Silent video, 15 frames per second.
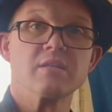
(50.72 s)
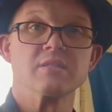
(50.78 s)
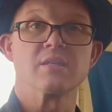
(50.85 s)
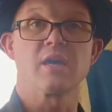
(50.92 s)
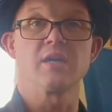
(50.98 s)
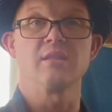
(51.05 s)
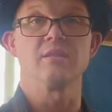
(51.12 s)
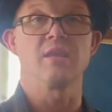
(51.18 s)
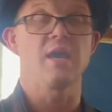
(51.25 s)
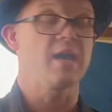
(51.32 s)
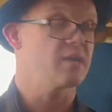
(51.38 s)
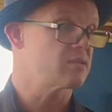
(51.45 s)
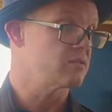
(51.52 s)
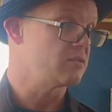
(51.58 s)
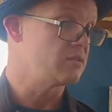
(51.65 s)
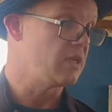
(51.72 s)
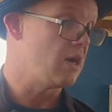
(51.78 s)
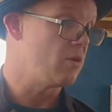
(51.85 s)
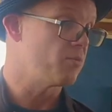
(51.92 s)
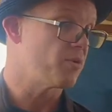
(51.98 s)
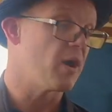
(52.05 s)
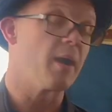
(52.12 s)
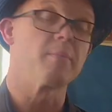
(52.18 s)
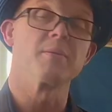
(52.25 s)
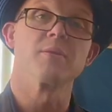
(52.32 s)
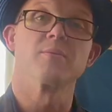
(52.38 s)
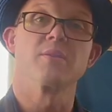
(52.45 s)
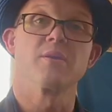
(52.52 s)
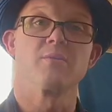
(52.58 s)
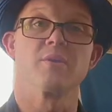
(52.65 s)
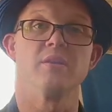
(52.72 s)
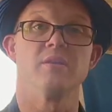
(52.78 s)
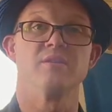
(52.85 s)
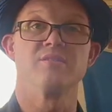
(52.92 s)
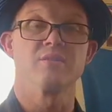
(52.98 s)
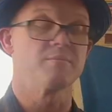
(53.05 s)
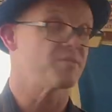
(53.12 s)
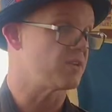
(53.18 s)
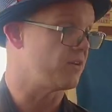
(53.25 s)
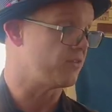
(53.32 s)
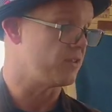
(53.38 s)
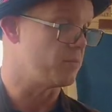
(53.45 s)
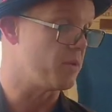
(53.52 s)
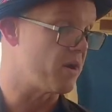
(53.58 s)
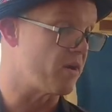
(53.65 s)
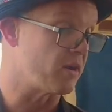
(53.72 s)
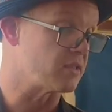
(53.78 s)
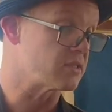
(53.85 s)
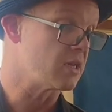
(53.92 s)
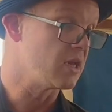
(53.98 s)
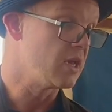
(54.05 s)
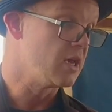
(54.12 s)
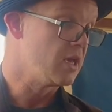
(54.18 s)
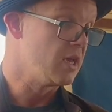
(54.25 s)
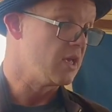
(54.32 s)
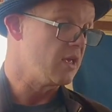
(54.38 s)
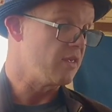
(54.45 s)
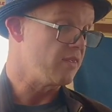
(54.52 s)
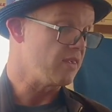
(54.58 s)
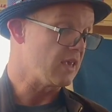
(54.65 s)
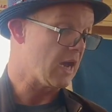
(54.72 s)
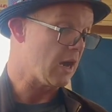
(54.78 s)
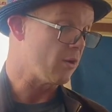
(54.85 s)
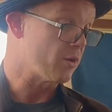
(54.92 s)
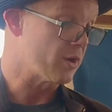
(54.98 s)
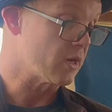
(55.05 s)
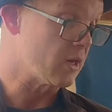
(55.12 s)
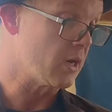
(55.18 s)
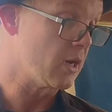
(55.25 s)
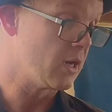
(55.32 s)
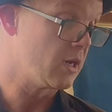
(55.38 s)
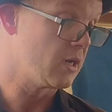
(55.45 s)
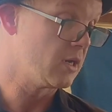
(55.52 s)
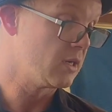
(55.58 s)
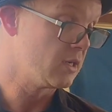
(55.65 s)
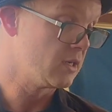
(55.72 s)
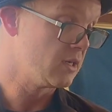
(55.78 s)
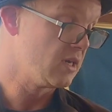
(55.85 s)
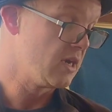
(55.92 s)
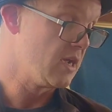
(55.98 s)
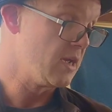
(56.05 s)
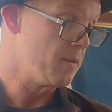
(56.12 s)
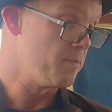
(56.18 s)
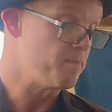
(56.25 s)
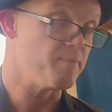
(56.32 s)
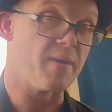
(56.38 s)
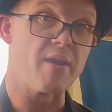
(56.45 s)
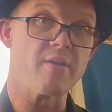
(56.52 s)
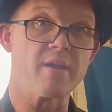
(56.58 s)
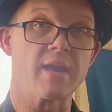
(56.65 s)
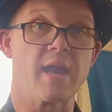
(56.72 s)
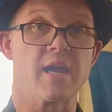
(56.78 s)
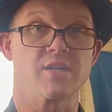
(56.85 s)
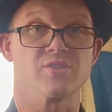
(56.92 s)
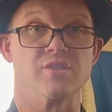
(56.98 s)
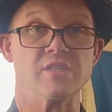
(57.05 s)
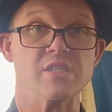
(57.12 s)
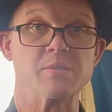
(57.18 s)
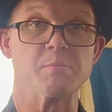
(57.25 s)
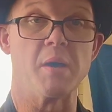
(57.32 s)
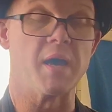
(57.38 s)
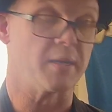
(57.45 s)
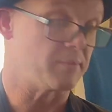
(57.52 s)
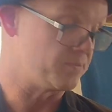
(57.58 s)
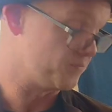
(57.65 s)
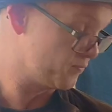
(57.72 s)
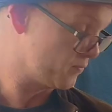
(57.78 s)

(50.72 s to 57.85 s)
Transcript: tighten the axle down properly when they redid some stuff in the bearings. The outer bearing actually spun,